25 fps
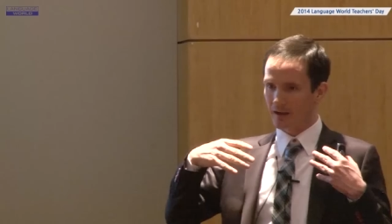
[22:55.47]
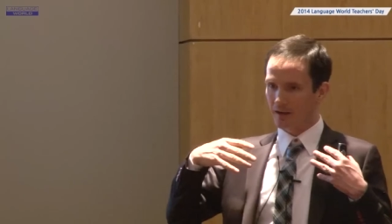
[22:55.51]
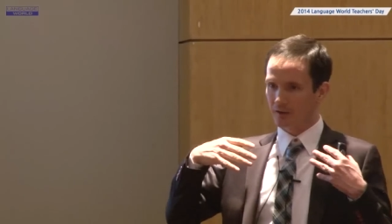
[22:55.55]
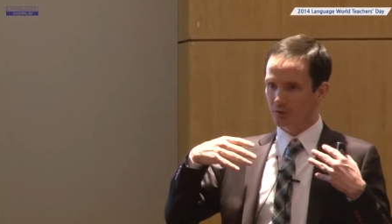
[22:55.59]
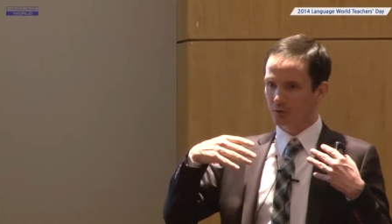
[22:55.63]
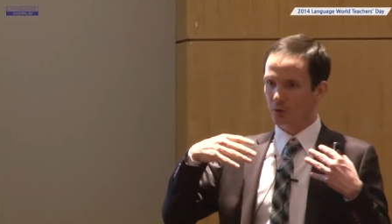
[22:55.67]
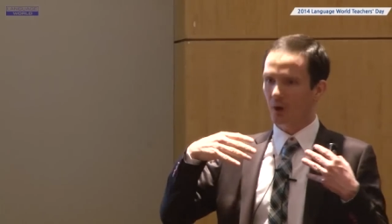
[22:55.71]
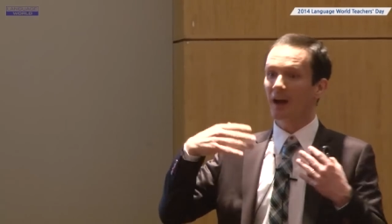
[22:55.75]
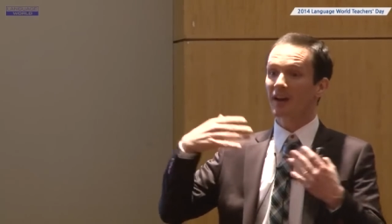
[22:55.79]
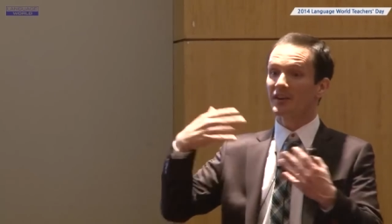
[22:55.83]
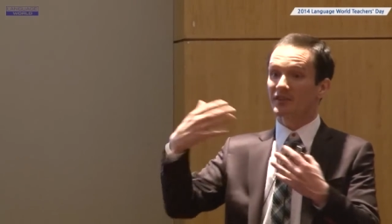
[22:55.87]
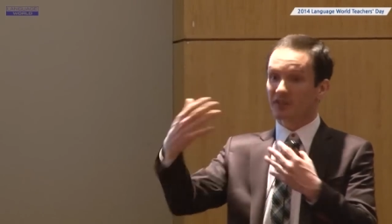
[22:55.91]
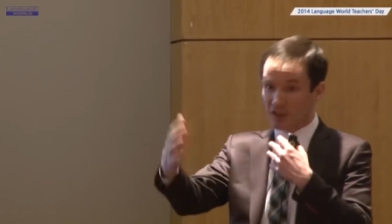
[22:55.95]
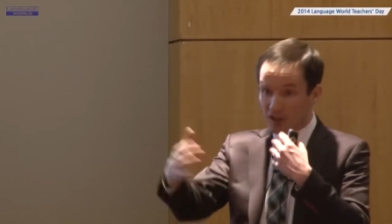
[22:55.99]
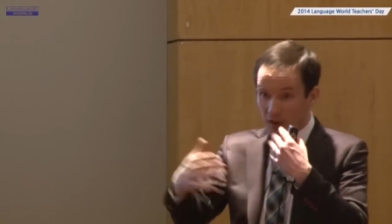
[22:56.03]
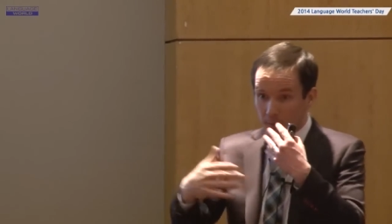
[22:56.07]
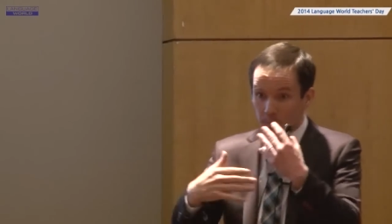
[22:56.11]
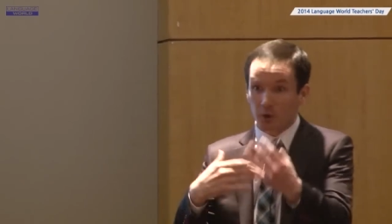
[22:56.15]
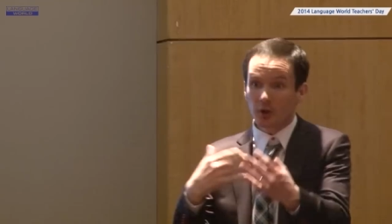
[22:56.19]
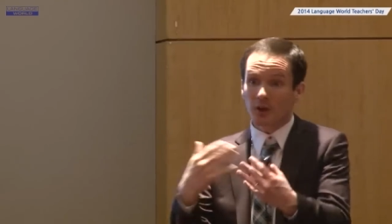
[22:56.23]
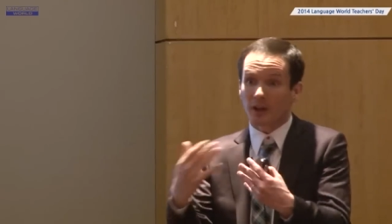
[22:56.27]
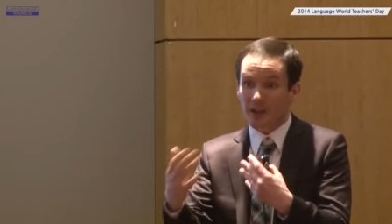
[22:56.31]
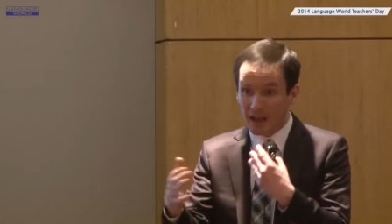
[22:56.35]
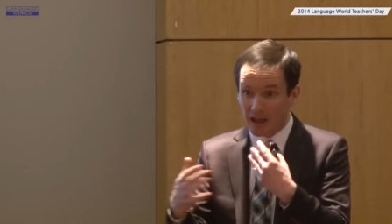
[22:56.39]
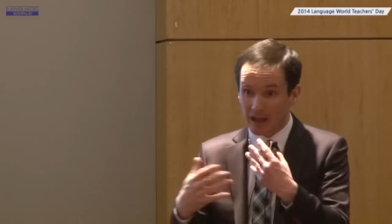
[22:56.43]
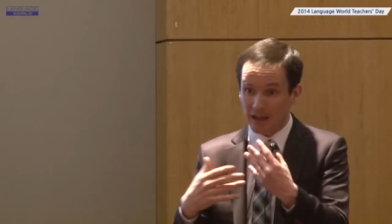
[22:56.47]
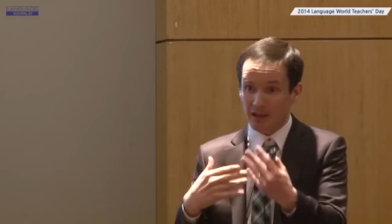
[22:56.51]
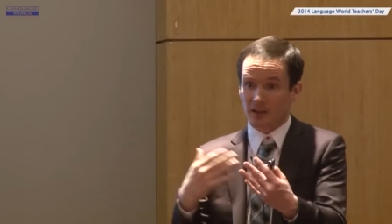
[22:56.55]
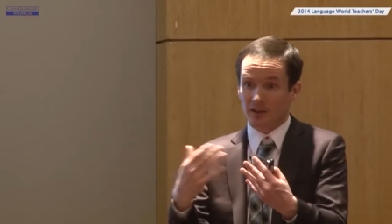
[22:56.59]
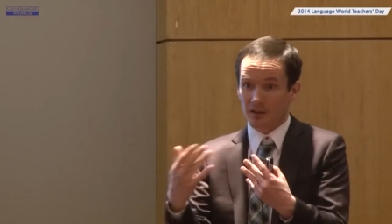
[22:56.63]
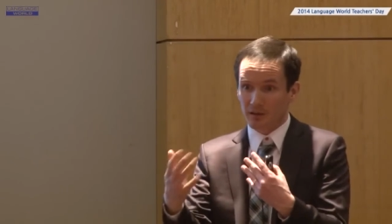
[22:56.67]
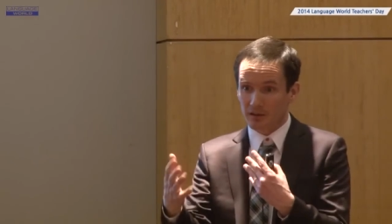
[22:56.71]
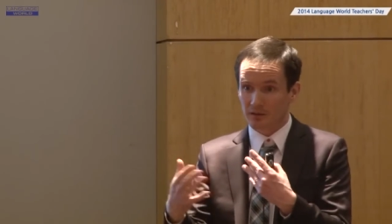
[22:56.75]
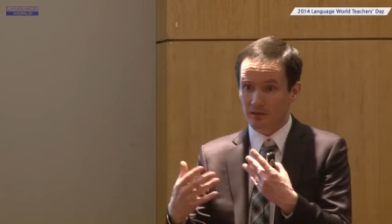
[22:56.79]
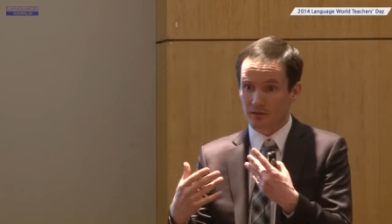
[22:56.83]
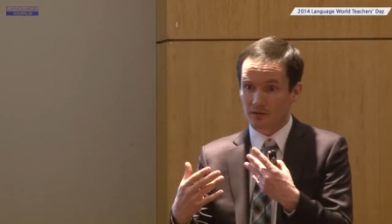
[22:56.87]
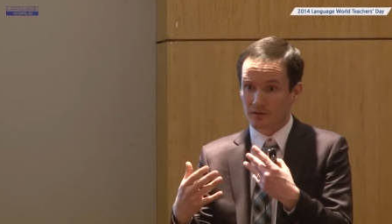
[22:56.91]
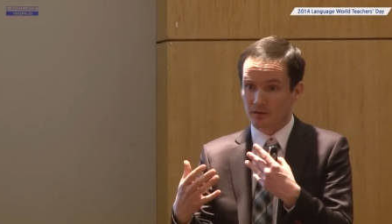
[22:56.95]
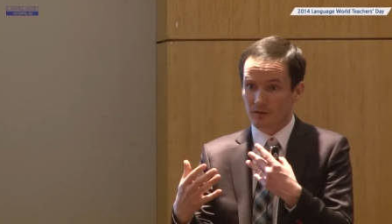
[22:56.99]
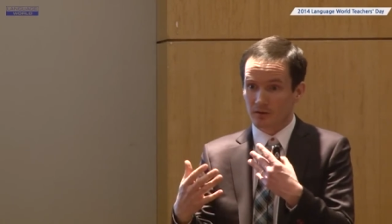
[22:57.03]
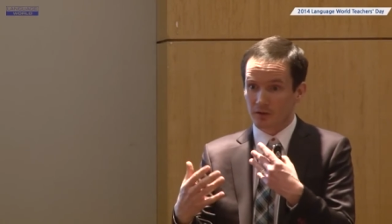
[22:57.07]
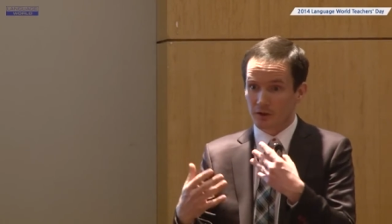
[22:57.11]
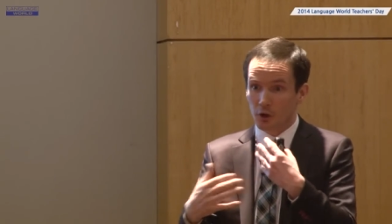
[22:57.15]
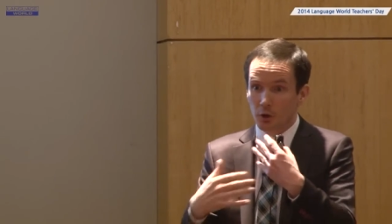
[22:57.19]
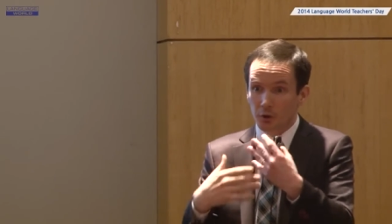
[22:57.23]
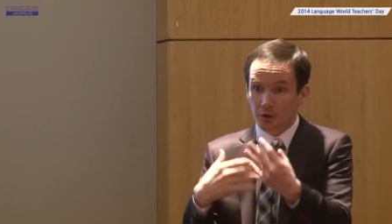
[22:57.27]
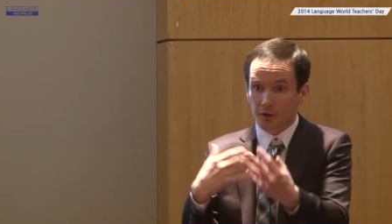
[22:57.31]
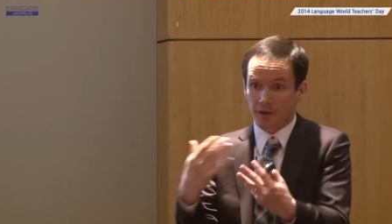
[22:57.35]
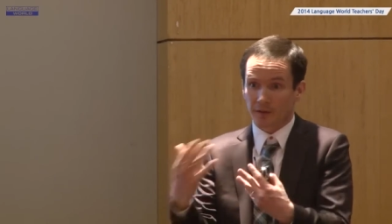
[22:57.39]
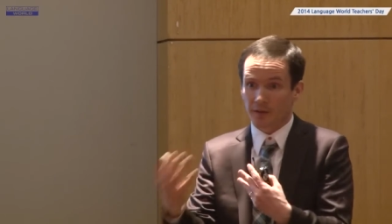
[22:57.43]
tries to communicate
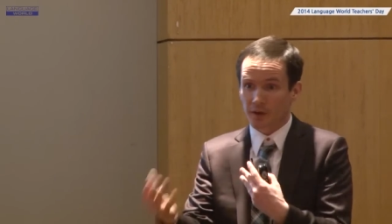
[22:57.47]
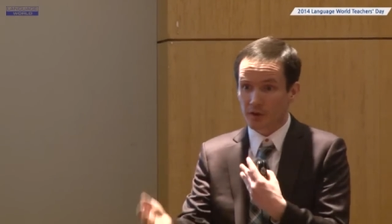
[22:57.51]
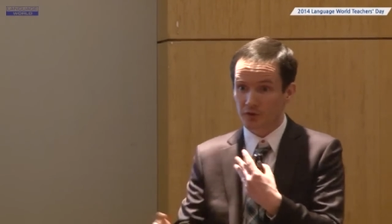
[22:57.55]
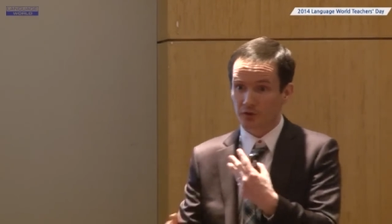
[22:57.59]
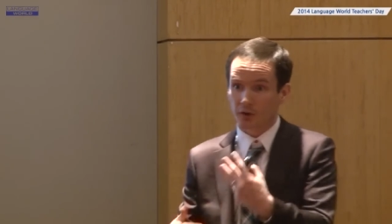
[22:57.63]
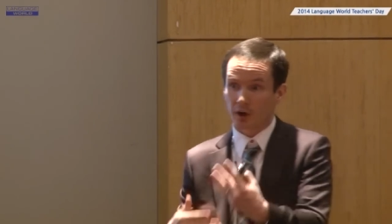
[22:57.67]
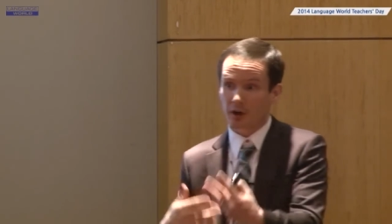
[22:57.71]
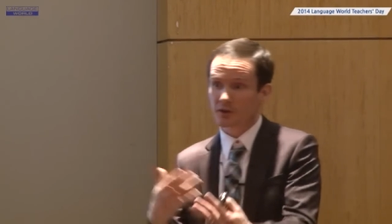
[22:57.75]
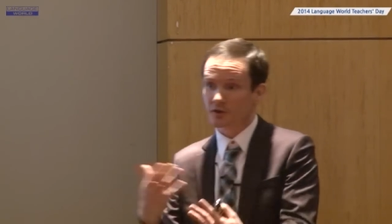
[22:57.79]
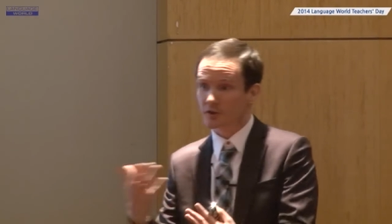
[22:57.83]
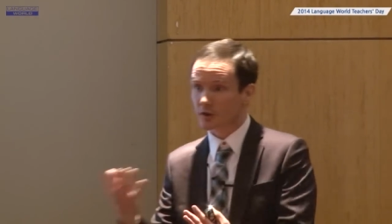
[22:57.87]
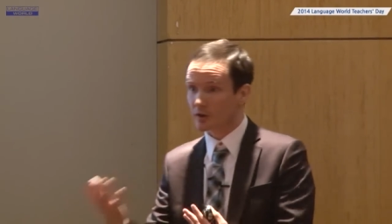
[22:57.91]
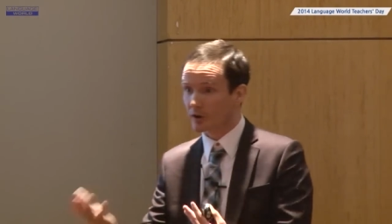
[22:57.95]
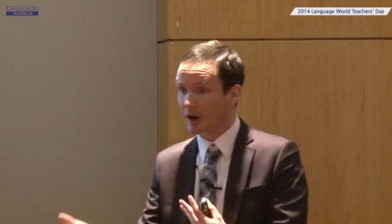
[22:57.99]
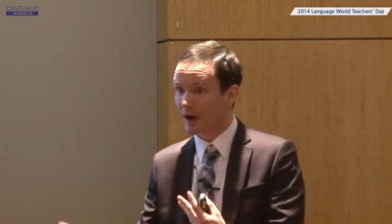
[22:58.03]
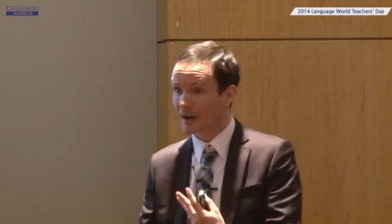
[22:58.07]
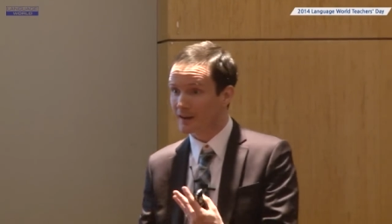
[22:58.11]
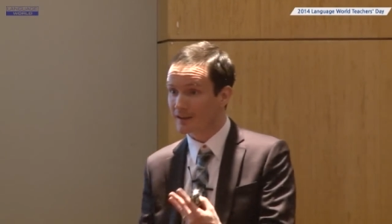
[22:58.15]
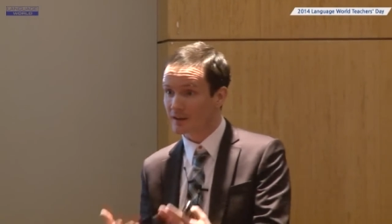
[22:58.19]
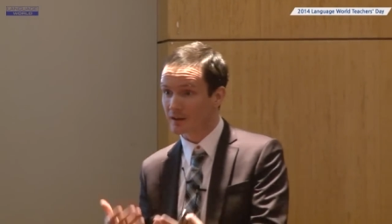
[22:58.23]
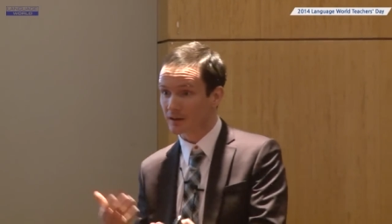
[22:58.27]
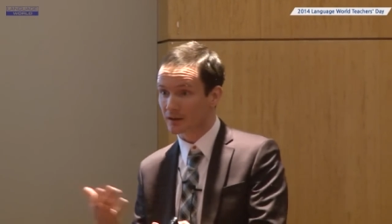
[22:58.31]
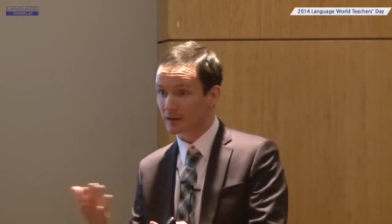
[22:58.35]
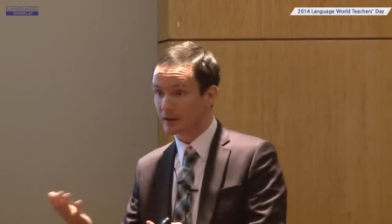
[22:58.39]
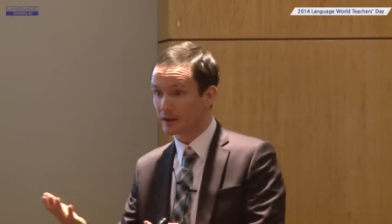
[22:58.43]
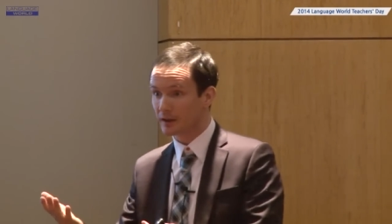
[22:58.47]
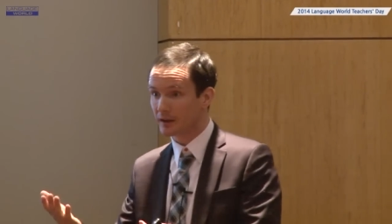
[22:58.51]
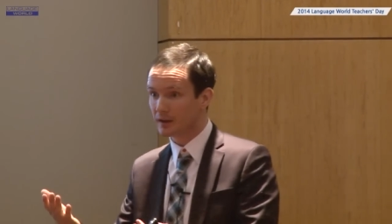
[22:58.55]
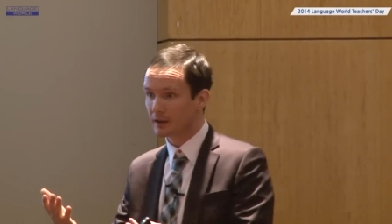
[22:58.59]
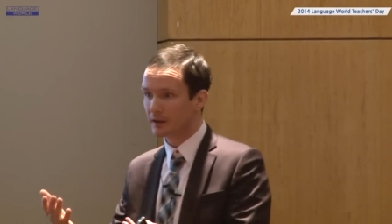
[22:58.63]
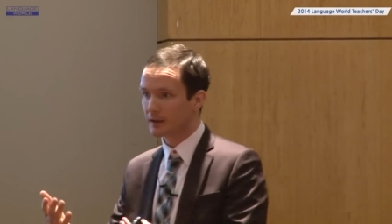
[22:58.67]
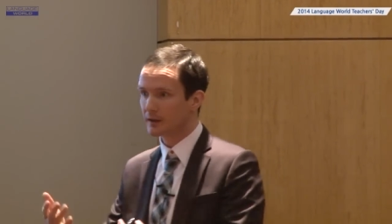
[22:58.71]
using the structure ideally.